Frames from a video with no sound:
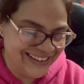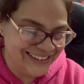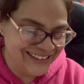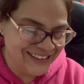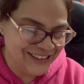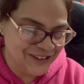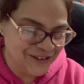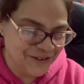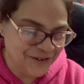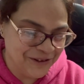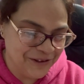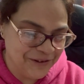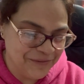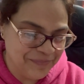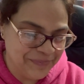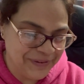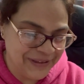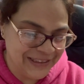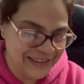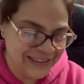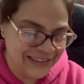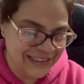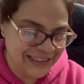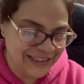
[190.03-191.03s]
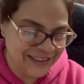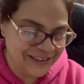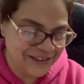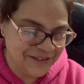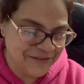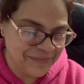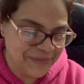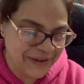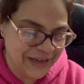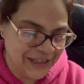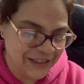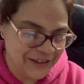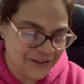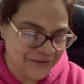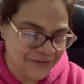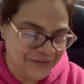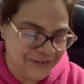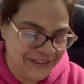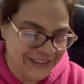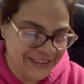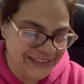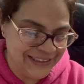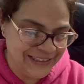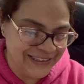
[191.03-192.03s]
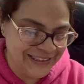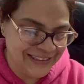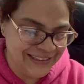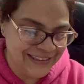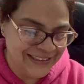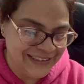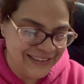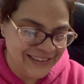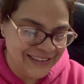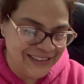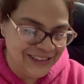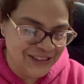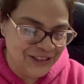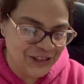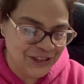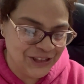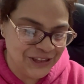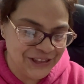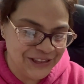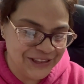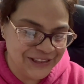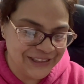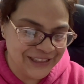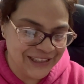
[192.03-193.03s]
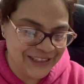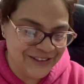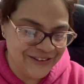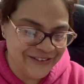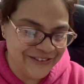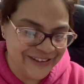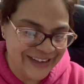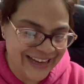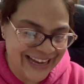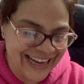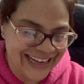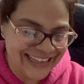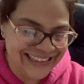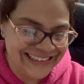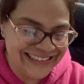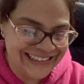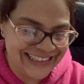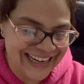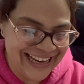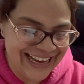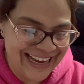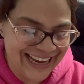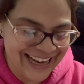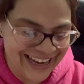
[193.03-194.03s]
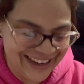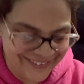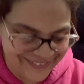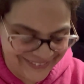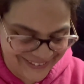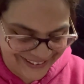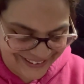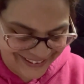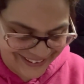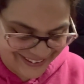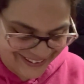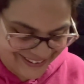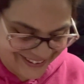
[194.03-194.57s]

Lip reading: Zoe picked out the ballerina. She said you had to have it.